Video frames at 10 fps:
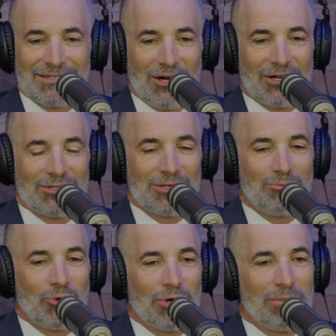talk a little
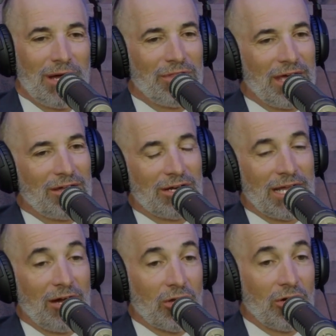more about that on
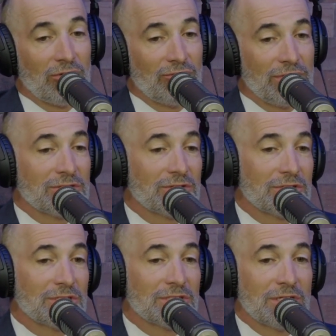alcohol
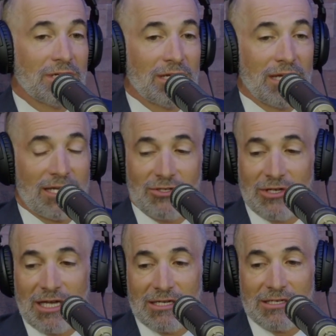research,
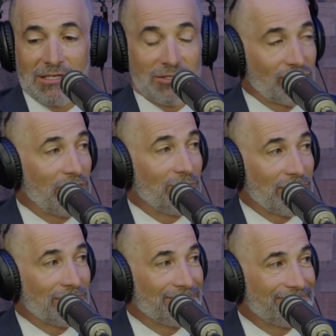education, and
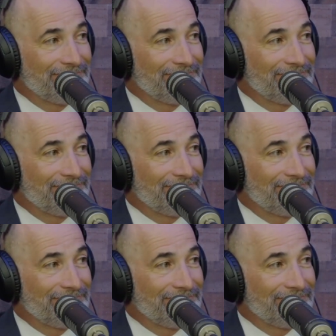treatment.